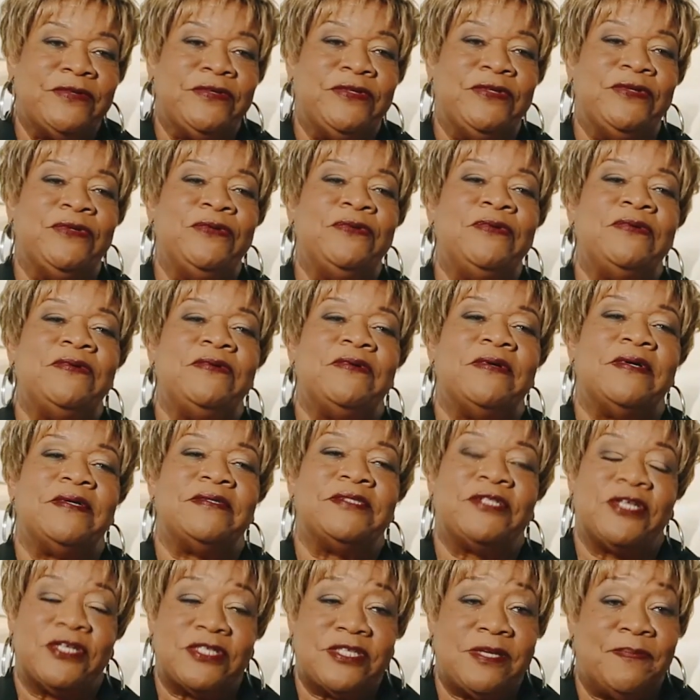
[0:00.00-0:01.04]

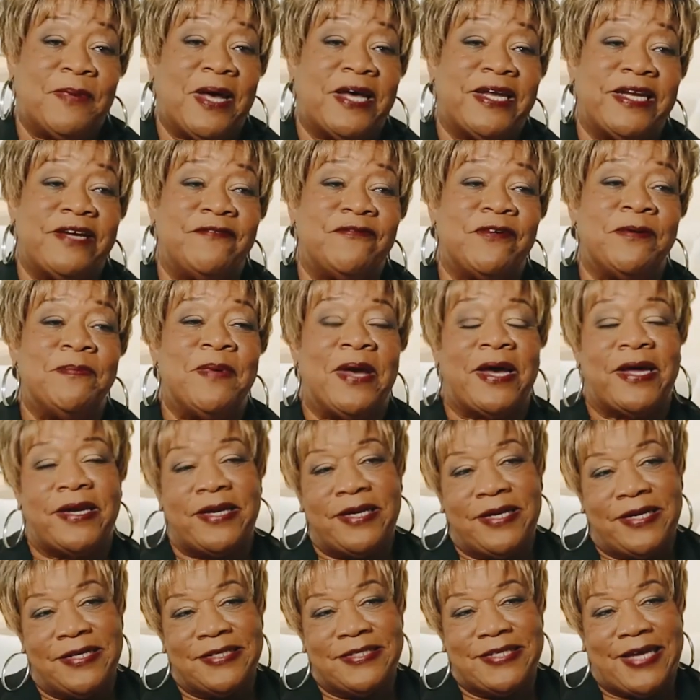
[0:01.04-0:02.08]
knew just about
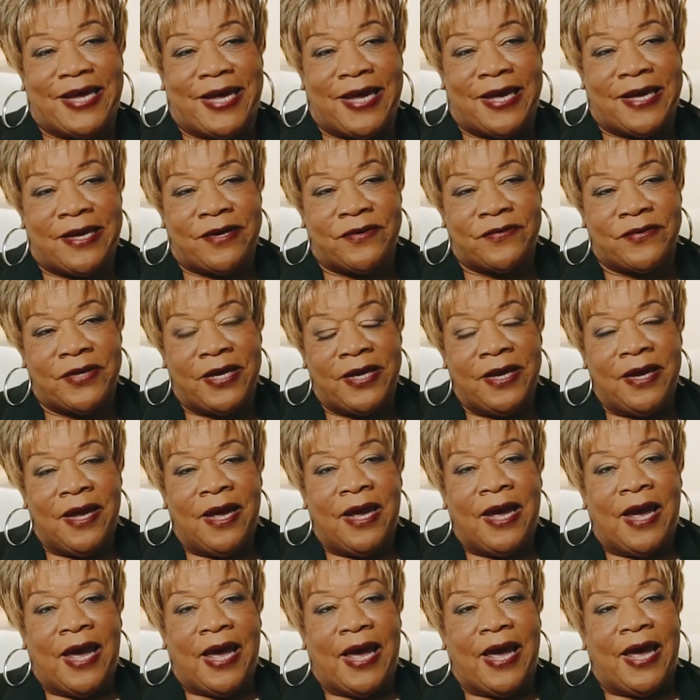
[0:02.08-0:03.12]
everybody in
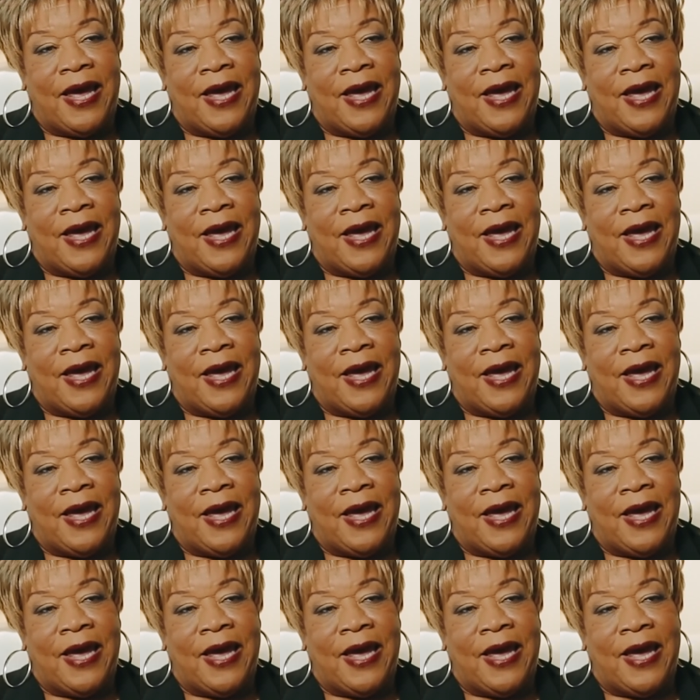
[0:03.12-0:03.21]
town.